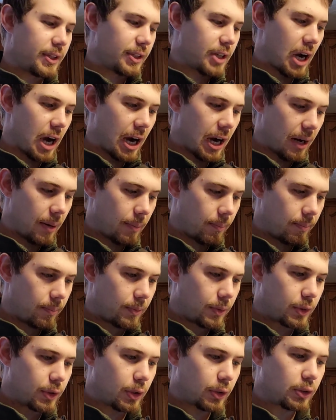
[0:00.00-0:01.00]

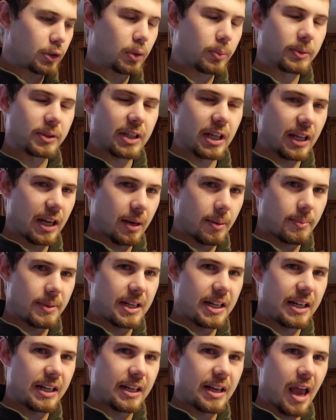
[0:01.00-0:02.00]
So it's almost like I'm
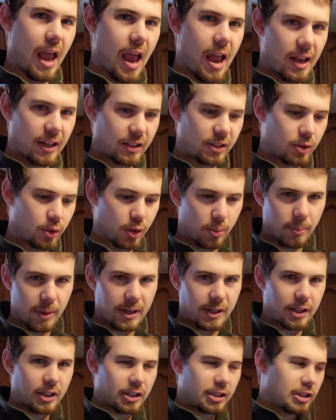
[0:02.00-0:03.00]
eating eggs with my
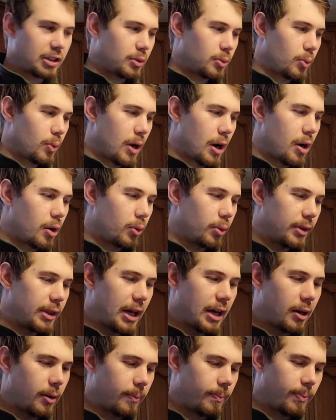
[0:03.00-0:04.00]
dish as well,
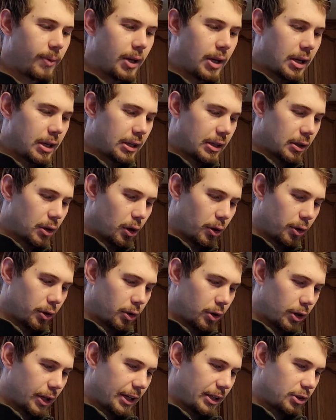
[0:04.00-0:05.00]
without all the
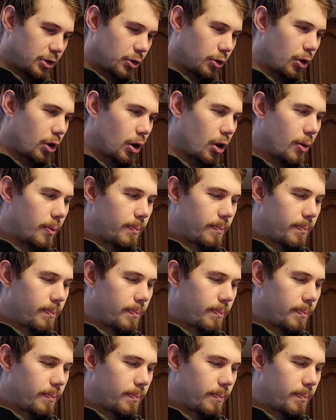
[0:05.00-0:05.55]
cholesterol.